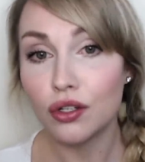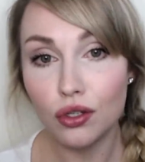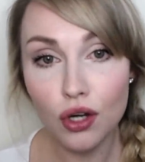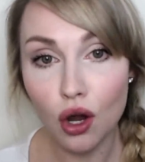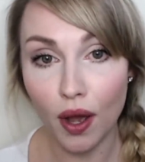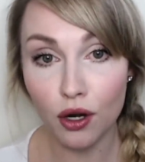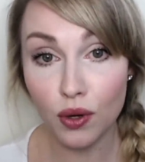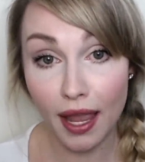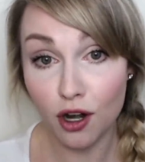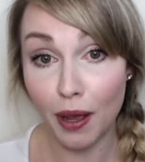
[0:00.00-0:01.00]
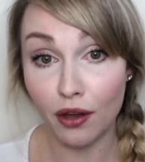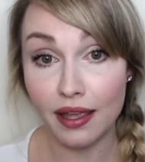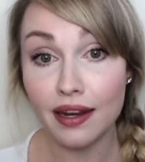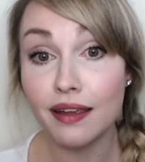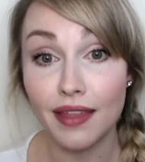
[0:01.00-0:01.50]
No, I don't care about
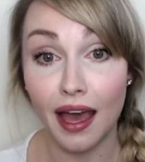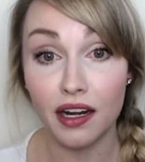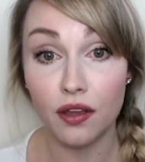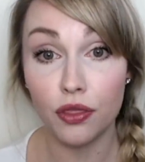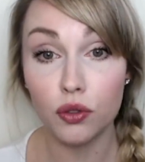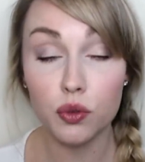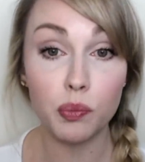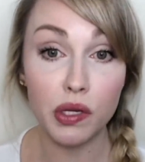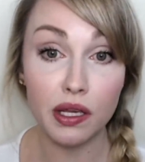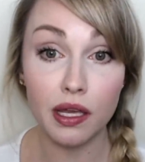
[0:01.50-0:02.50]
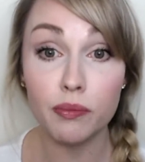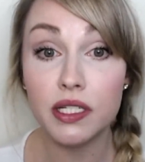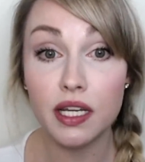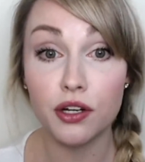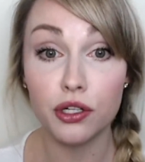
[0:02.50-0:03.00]
any of that, and those would be
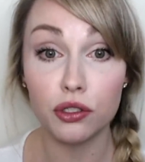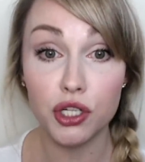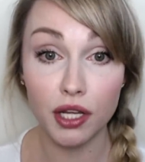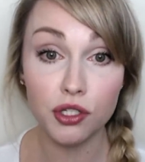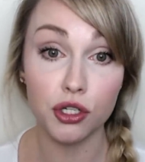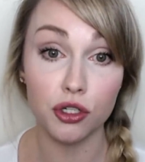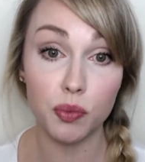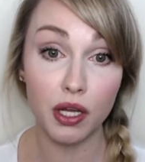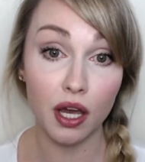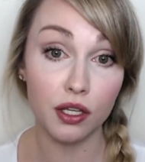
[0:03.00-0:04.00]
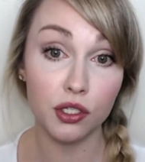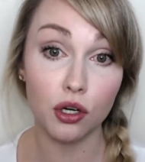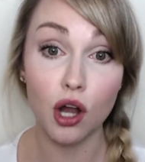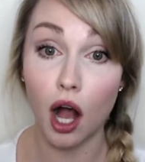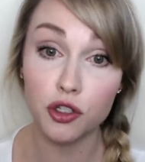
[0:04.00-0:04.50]
immaterial gestures because her
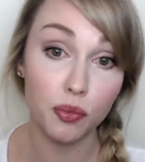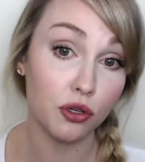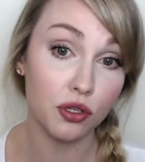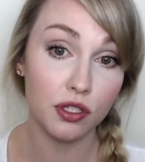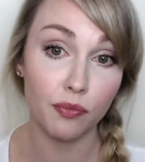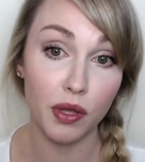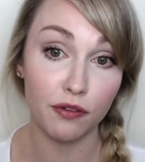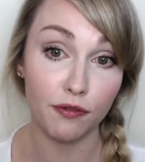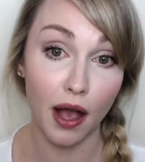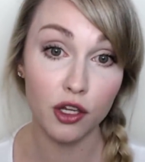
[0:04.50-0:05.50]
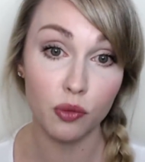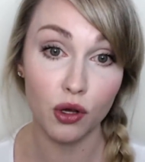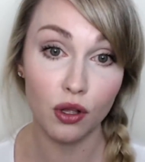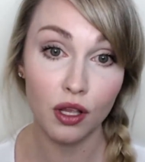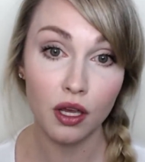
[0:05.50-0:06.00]
contributions have been
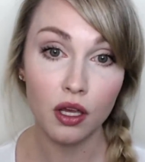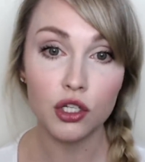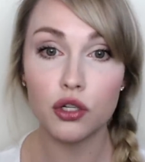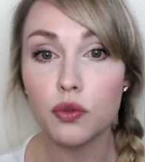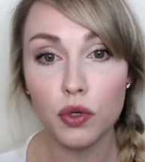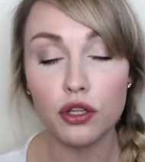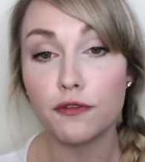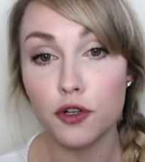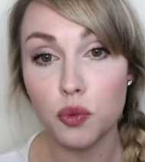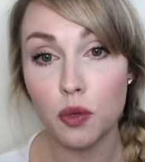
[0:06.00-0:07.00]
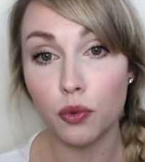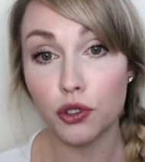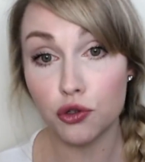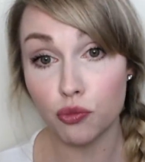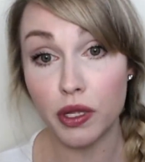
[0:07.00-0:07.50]
invaluable. She was one of the first people
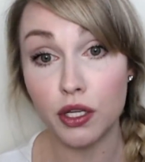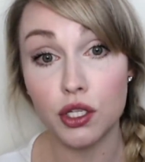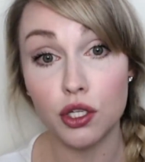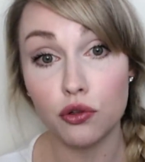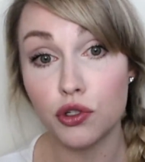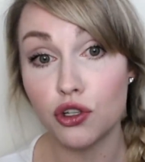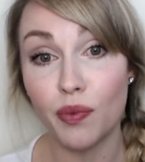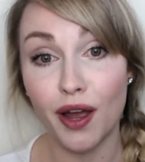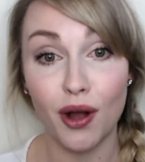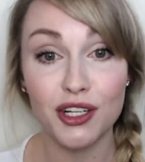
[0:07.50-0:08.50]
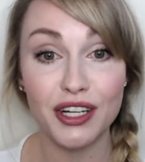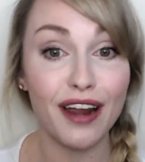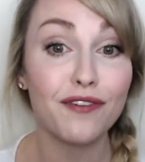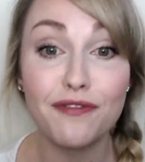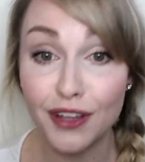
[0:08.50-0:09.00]
that drew me into YouTube. I watched
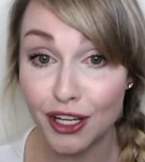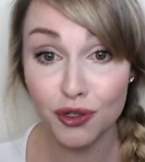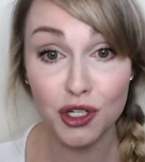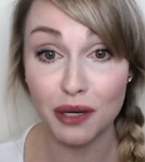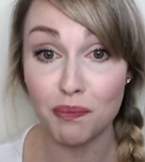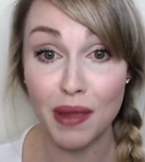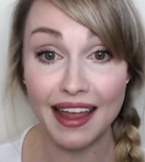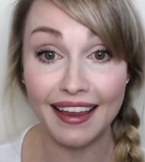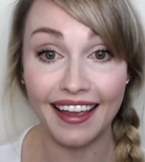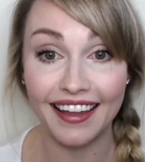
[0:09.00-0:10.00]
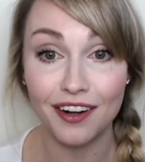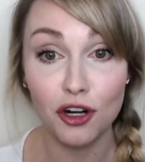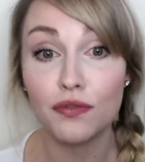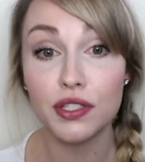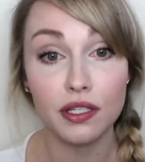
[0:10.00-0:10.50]
every video she had made and
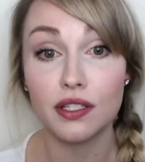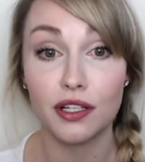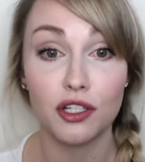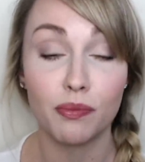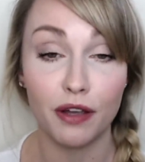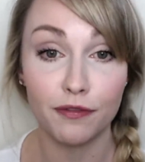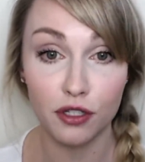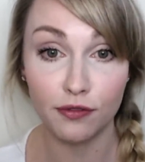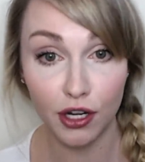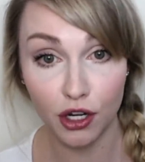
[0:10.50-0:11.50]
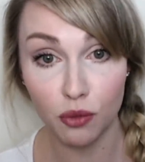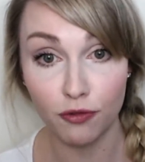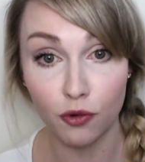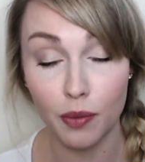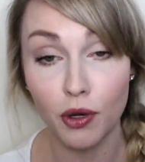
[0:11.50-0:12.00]
nervously sent her my first video
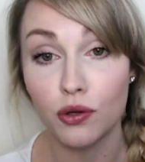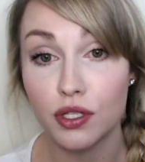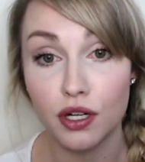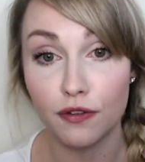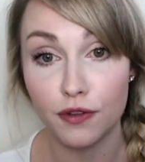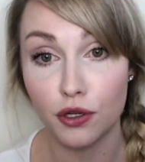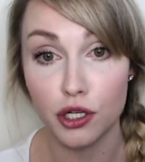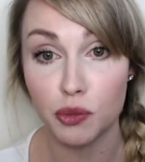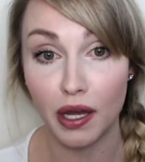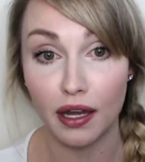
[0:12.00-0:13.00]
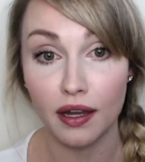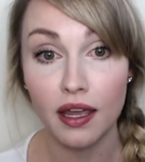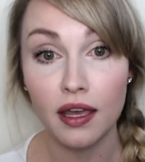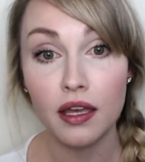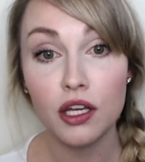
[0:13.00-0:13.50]
before I posted it a few years back.
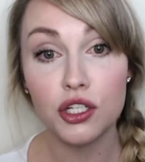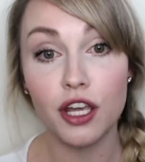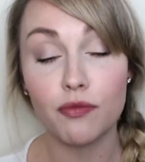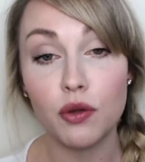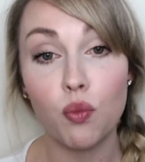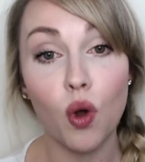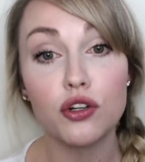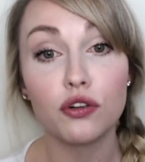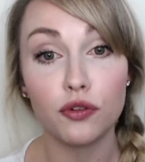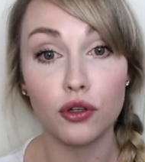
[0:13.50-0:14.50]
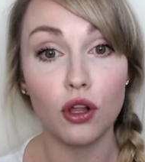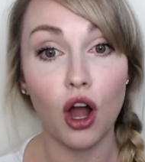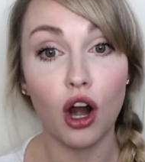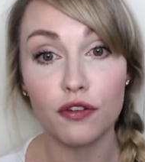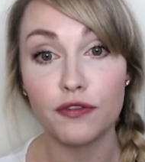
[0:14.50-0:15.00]
She gave me wonderful,
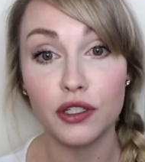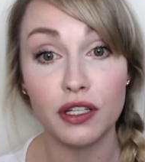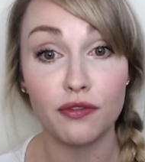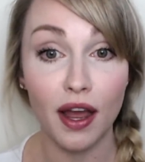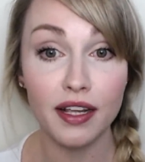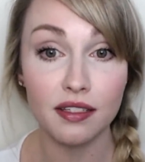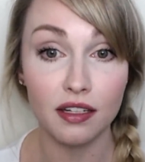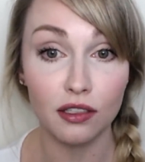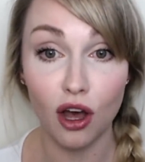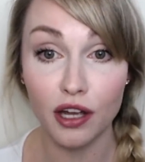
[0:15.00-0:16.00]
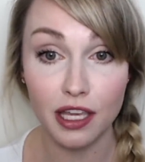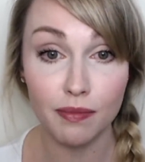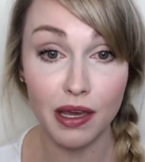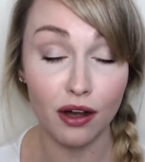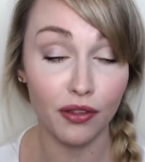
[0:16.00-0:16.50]
heartfelt advice in a long
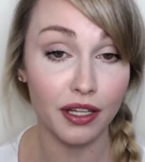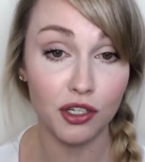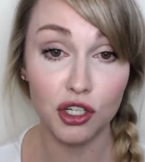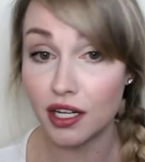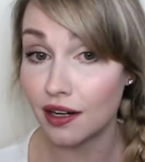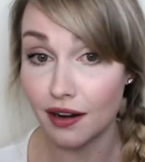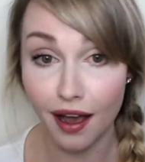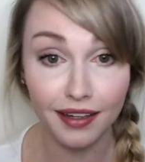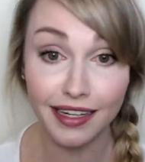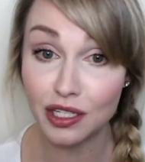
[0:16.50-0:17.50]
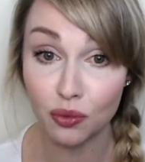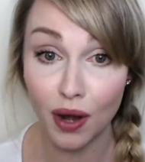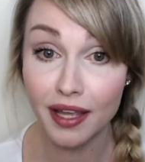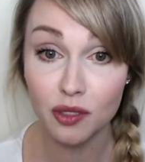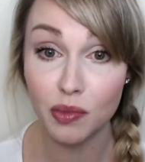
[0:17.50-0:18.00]
email that she did not need to
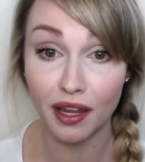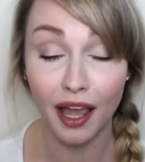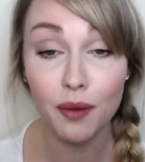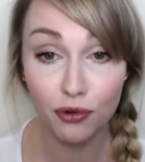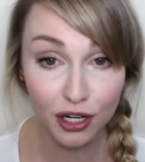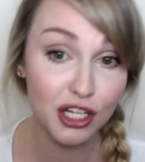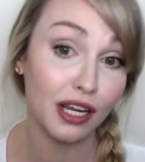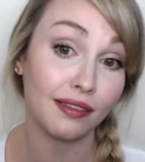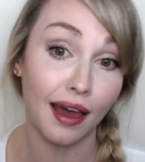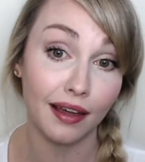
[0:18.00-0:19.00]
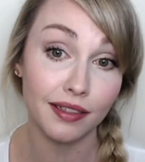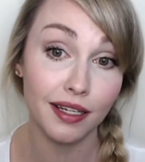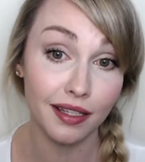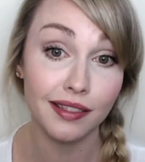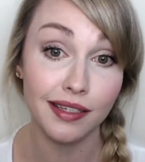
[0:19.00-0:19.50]
write to me, and I appreciate that
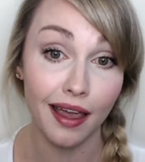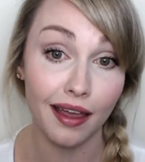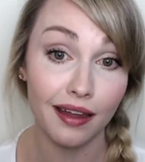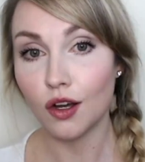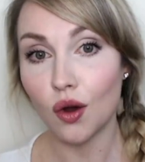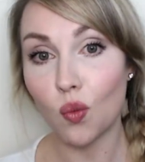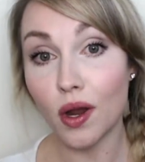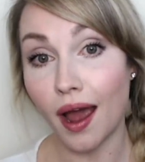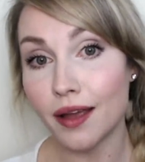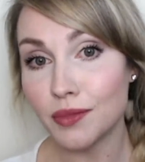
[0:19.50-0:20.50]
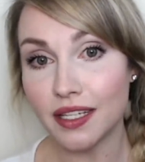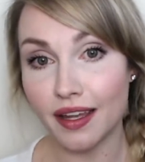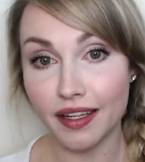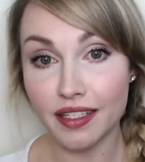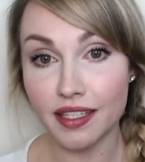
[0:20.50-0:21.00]
to this day. What I'm
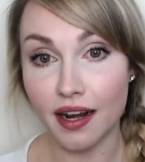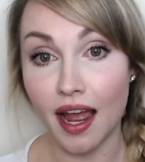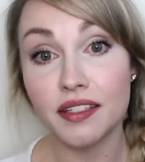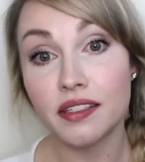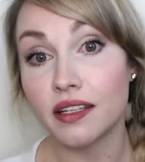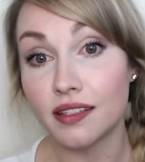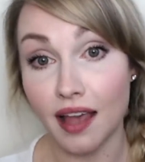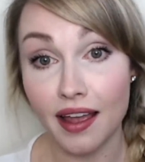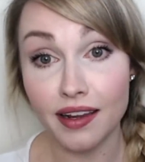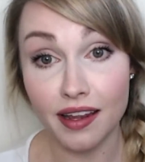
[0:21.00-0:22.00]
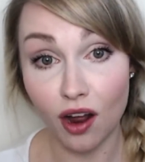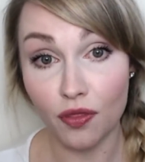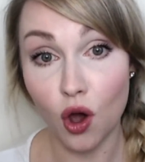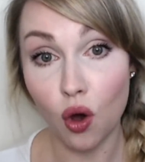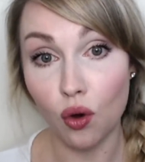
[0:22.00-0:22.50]
saying is that as a society on
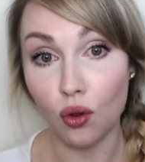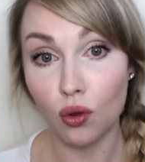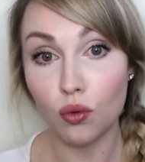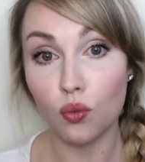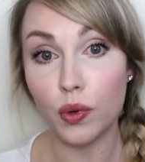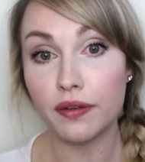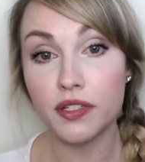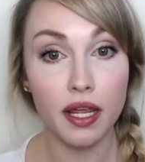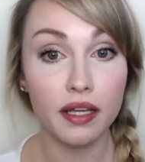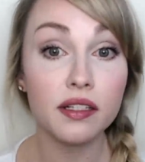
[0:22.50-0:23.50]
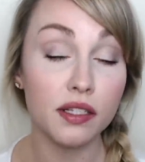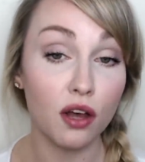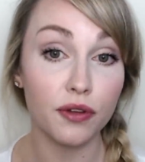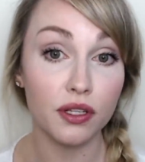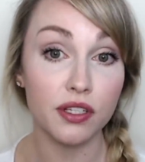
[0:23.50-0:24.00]
the whole, we've taken
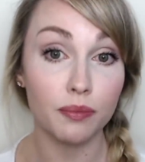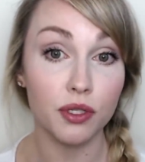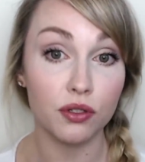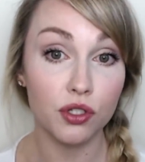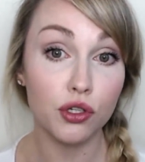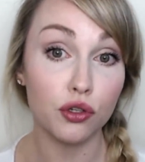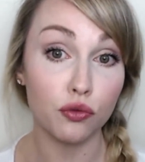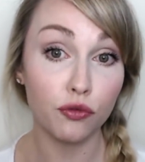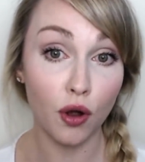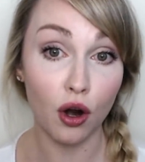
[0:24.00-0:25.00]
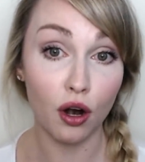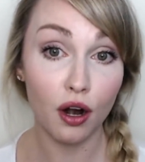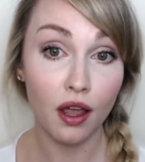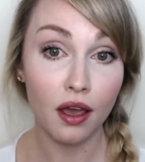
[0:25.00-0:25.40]
self-acceptance too far.